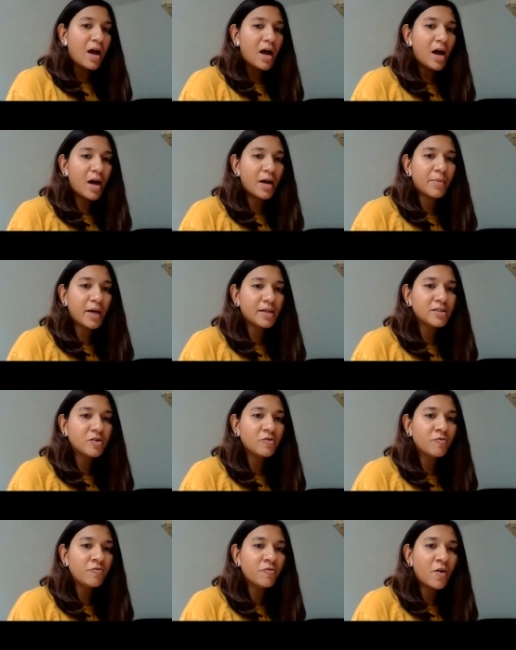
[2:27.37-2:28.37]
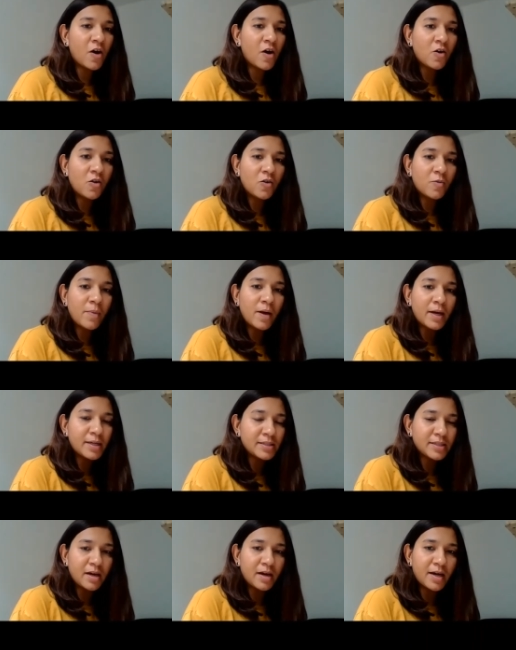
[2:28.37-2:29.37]
I'm going to roll my
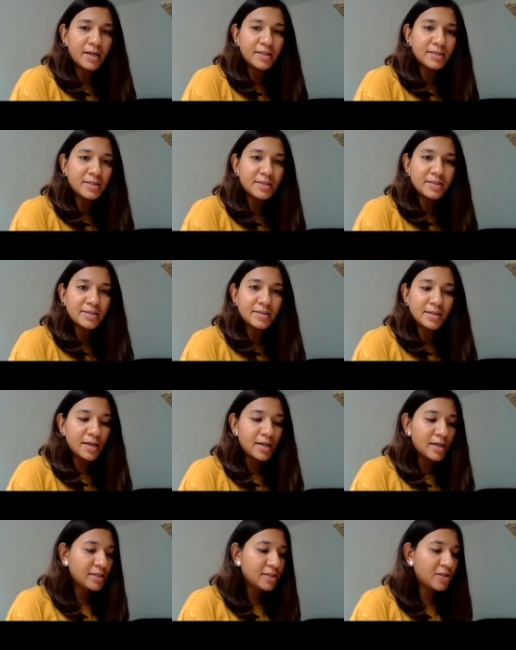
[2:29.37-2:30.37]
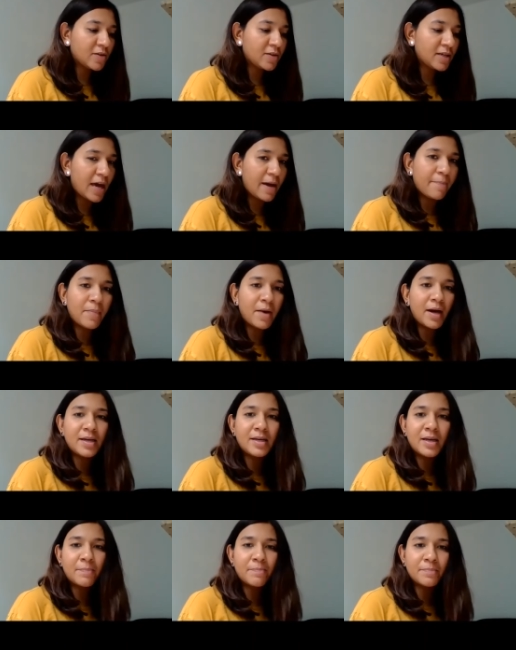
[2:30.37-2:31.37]
dice to get my
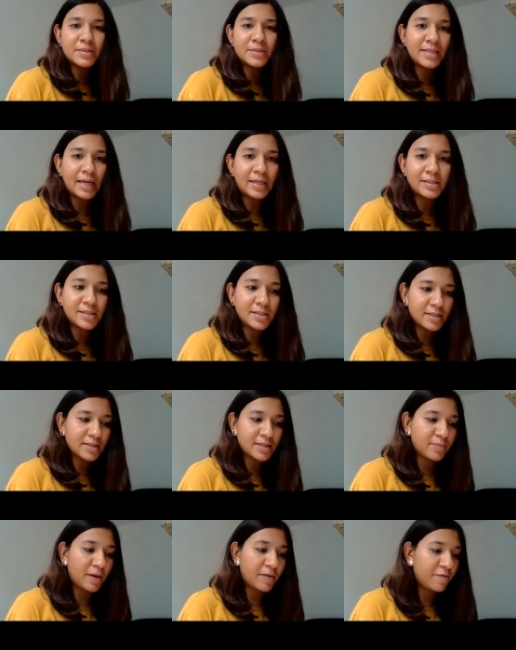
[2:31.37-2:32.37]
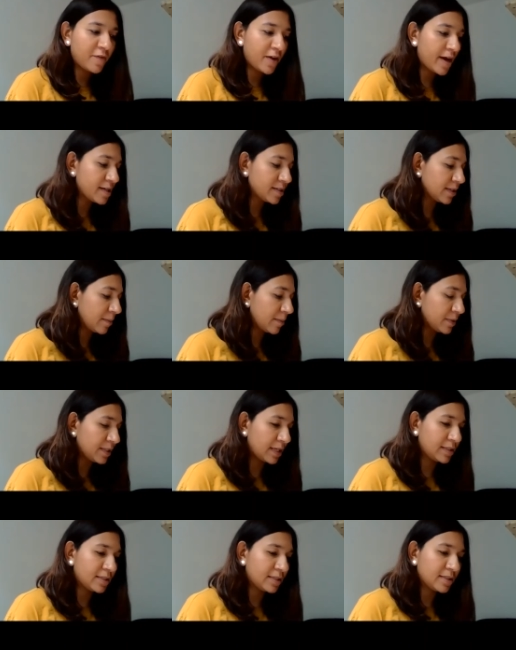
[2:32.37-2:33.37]
number sentence, my first number
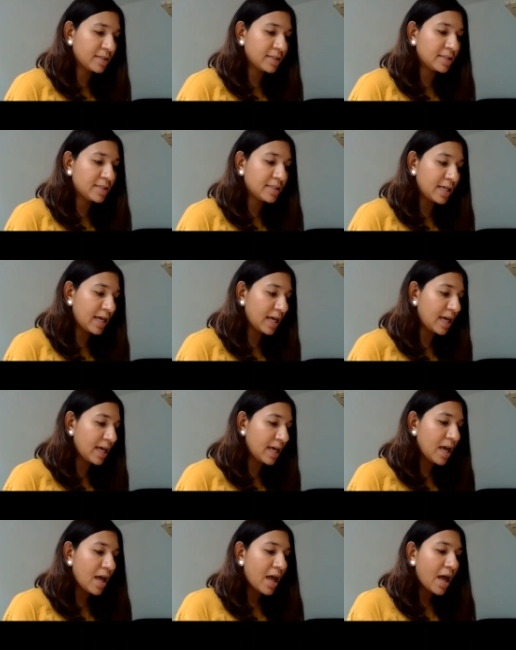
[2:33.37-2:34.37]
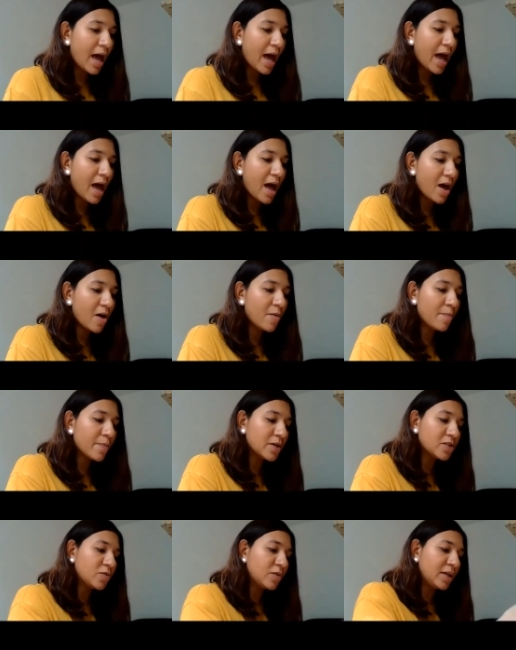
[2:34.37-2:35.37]
sentence, to see how
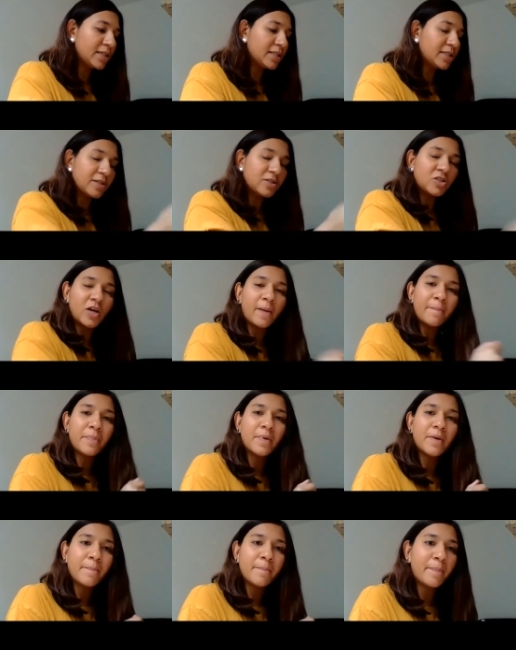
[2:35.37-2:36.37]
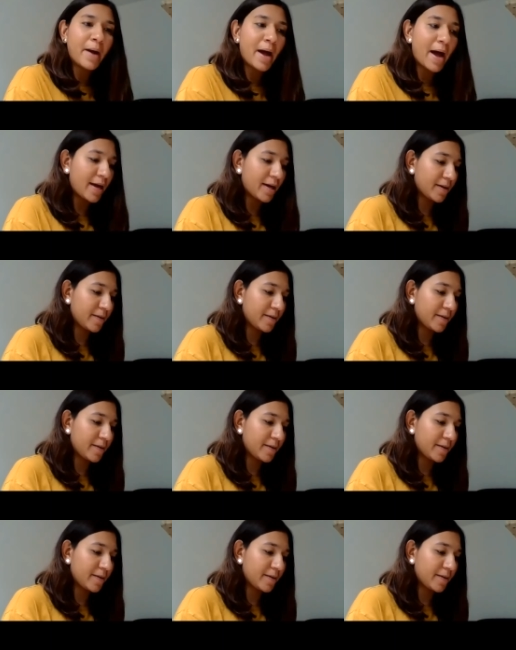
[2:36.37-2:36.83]
much I need to jump back